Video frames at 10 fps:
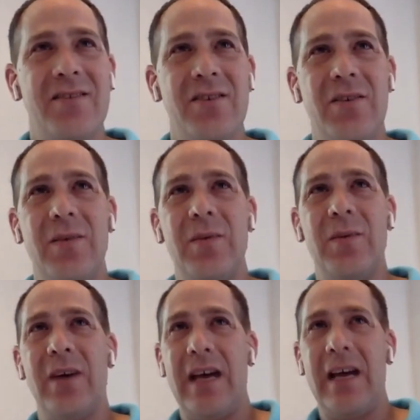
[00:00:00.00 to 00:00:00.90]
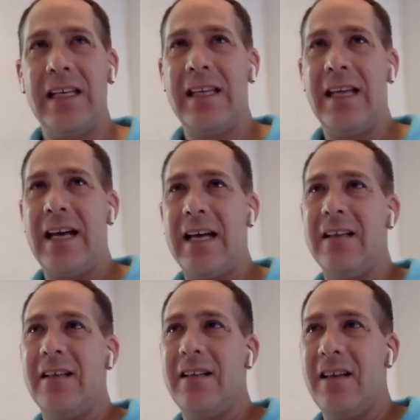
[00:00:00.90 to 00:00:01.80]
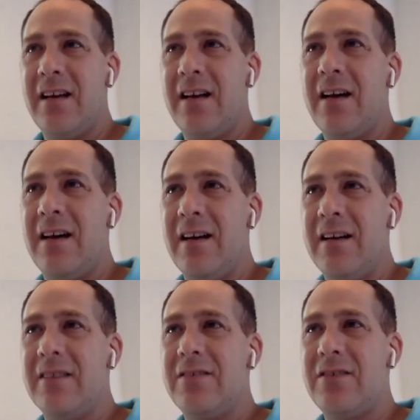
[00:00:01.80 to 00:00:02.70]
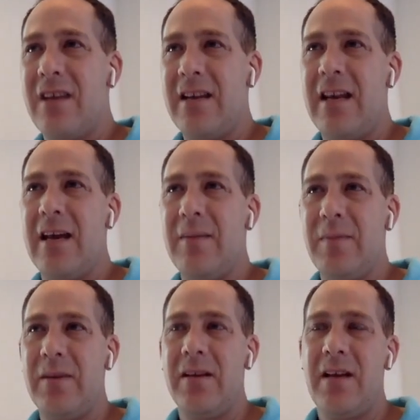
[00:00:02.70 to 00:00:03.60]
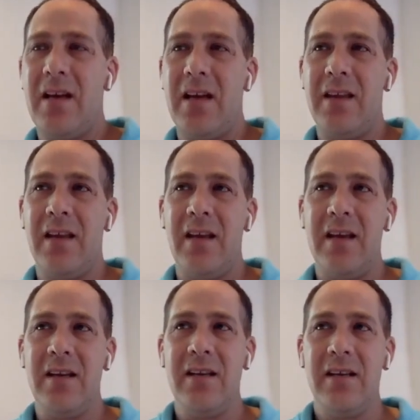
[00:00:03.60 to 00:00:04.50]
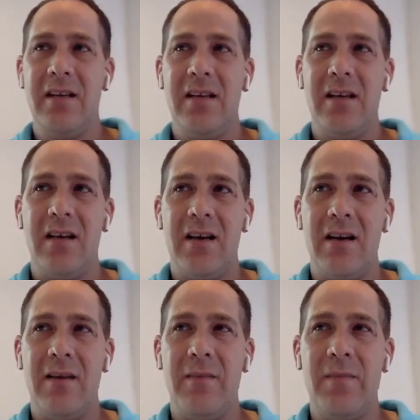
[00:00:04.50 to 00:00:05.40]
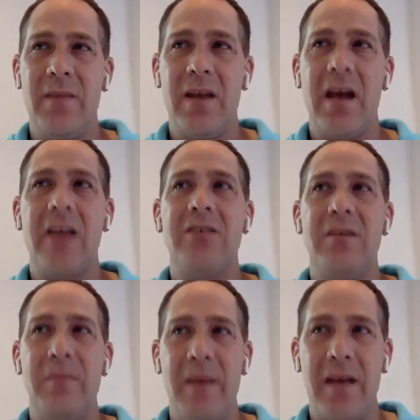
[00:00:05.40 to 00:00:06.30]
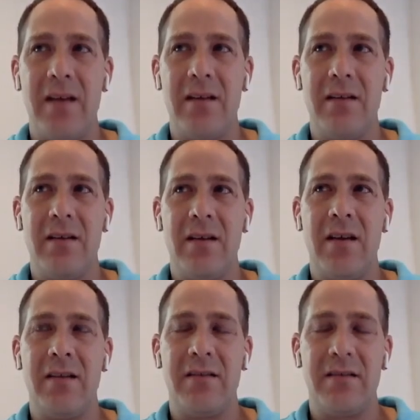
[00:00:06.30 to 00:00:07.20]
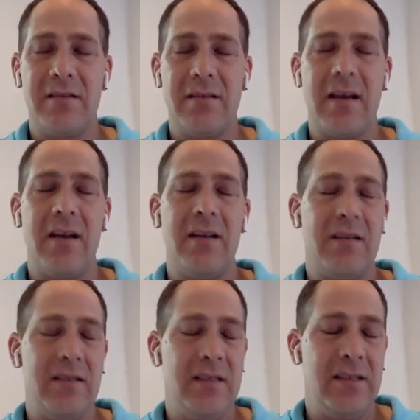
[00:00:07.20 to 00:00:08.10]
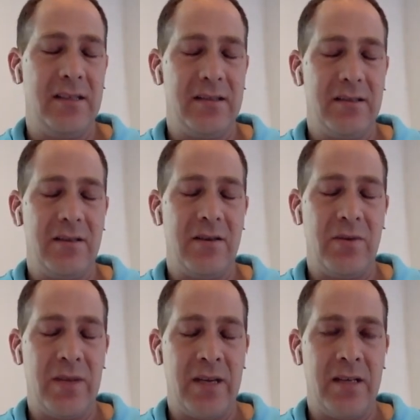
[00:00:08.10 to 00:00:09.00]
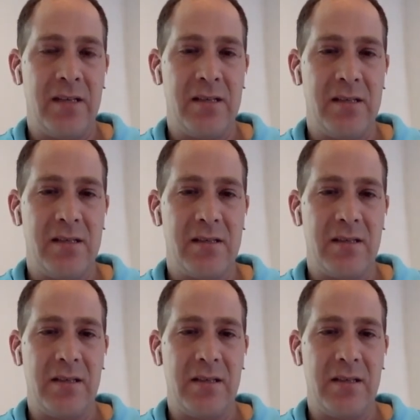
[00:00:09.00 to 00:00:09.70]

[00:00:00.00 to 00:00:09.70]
so I did that Shiny app, and then I actually met Tal Galili. You know who that is?